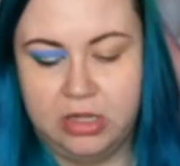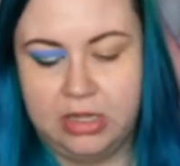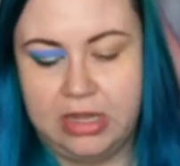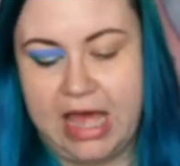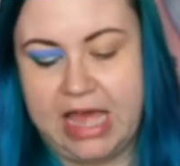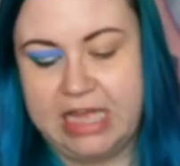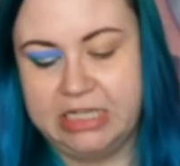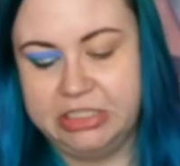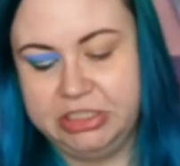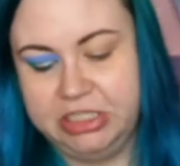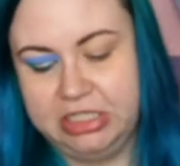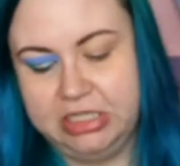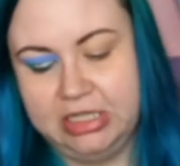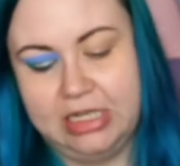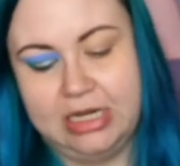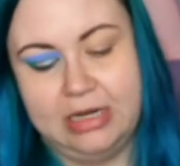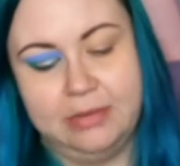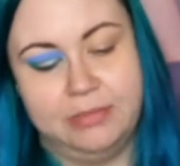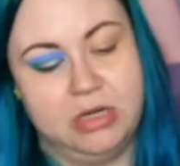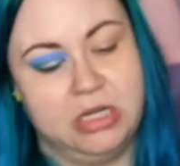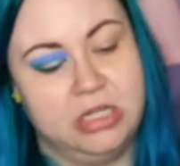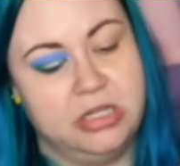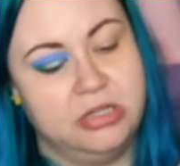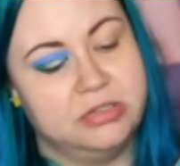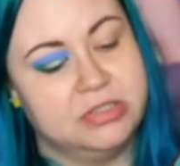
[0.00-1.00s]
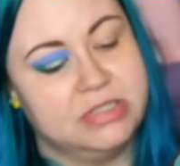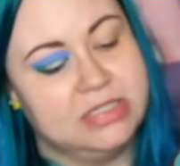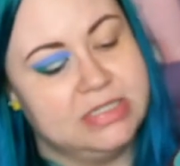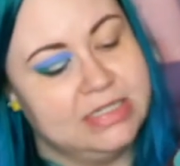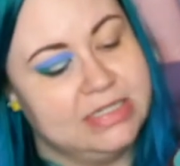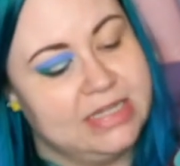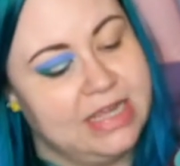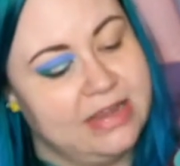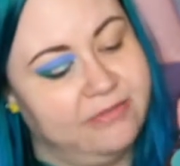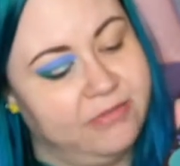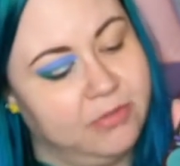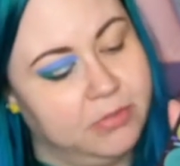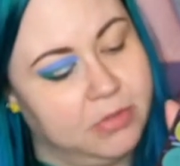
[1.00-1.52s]
last shade that I'm going to use
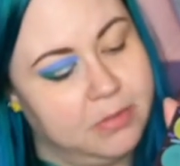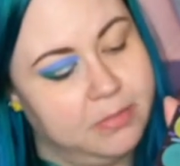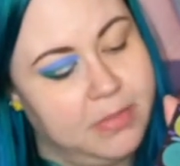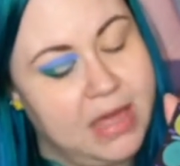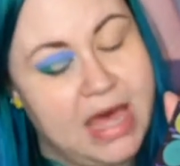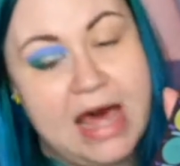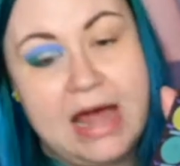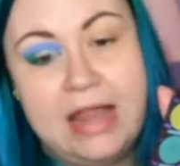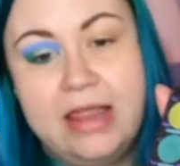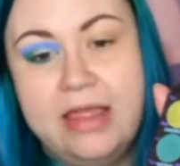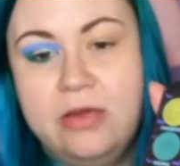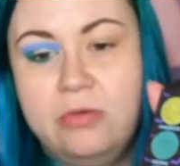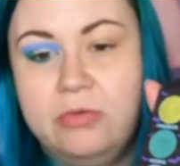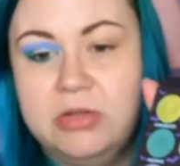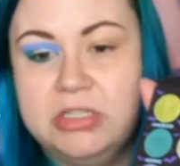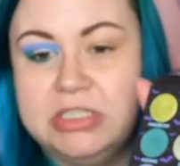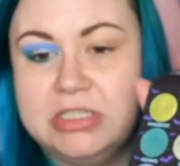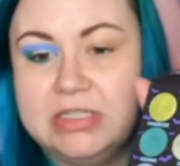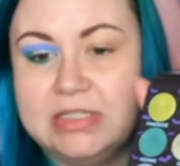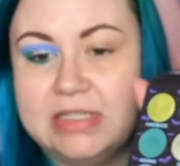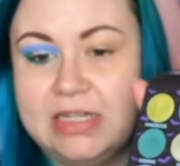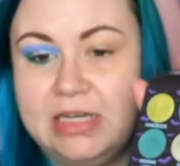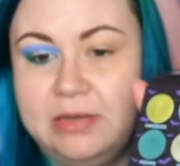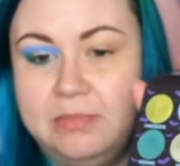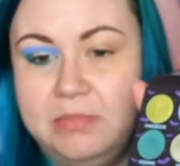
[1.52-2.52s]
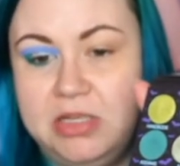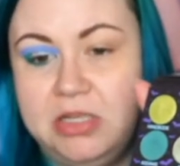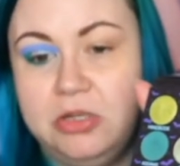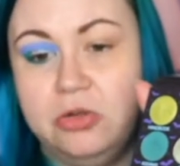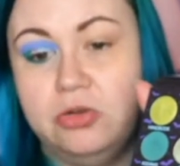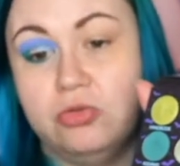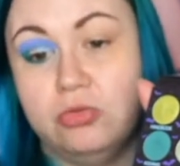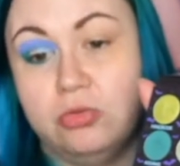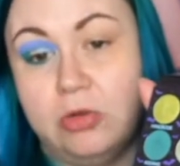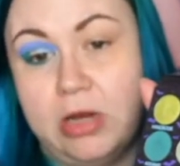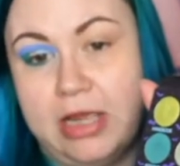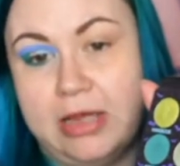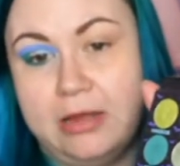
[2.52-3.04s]
today from the palette, which is going to be
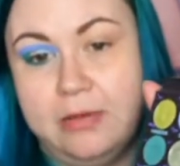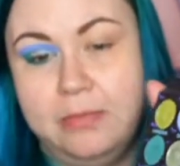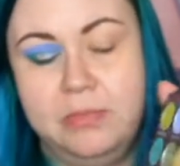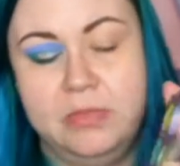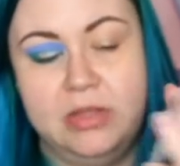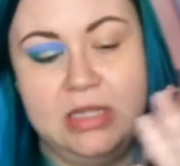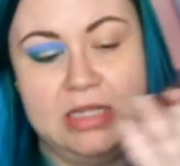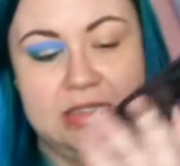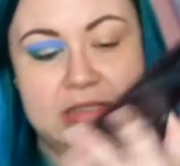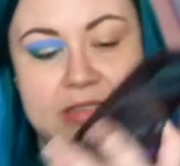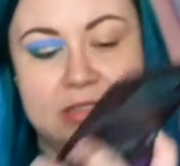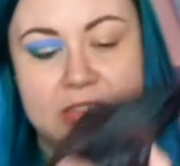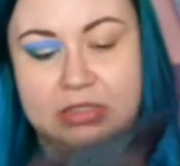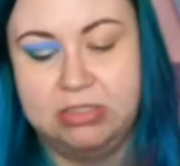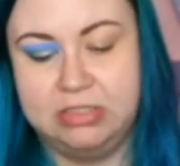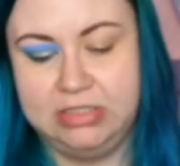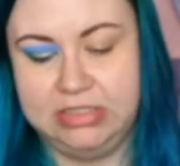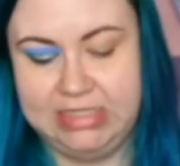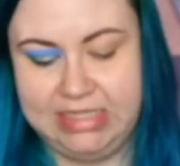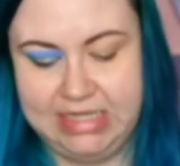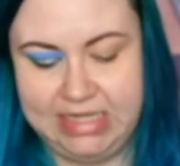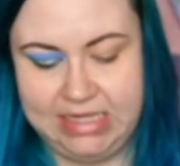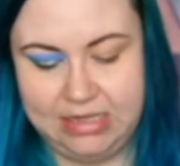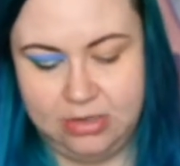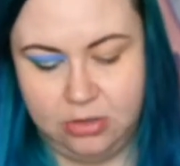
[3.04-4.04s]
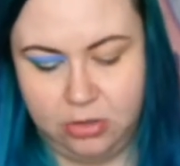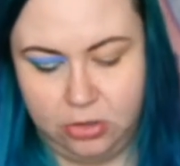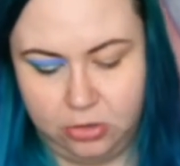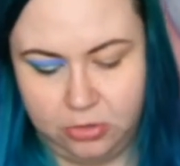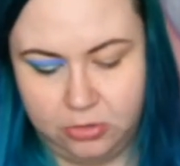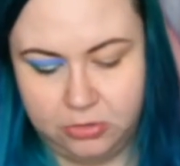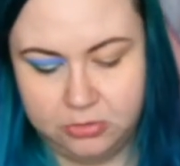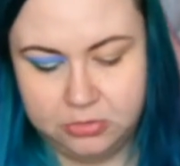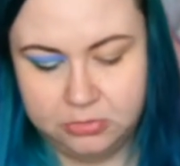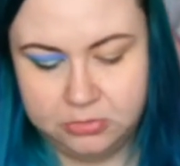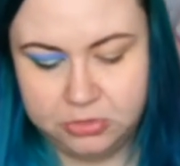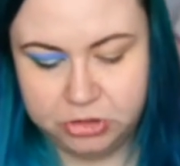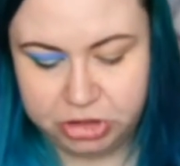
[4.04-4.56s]
Grim, this teal
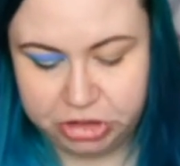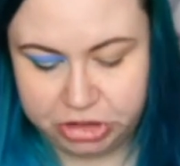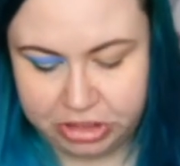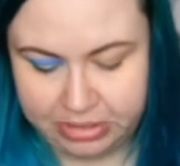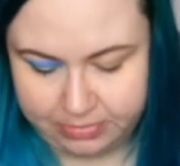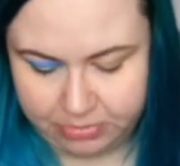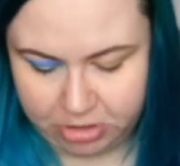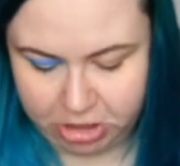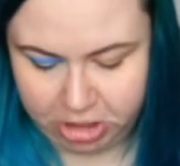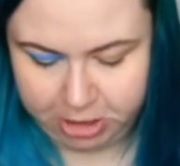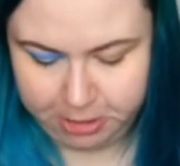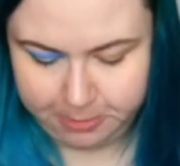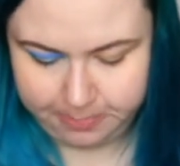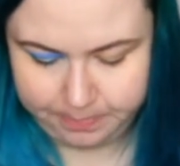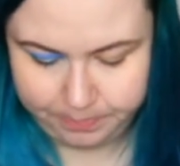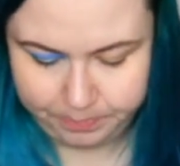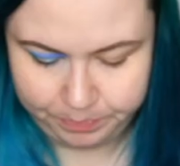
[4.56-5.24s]
shimmer.